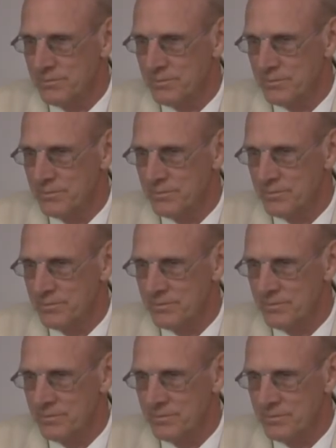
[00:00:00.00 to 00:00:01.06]

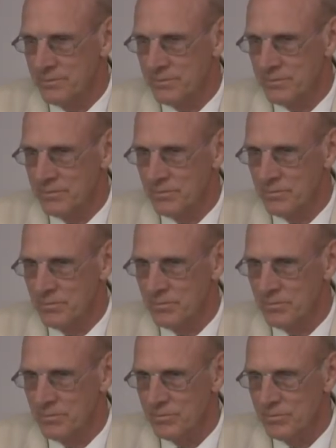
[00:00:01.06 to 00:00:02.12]

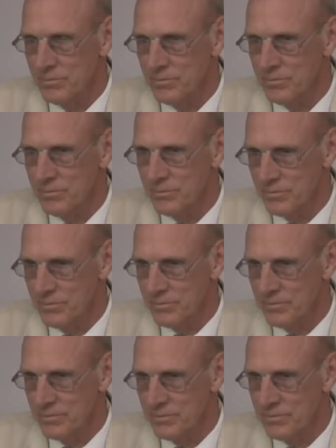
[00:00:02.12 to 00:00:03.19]

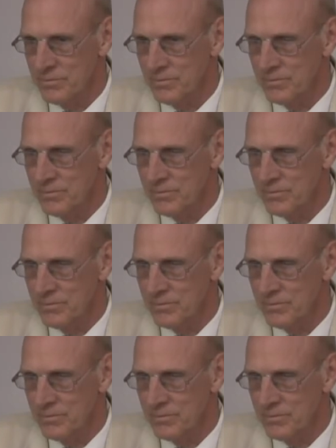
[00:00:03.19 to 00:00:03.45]
[no speech]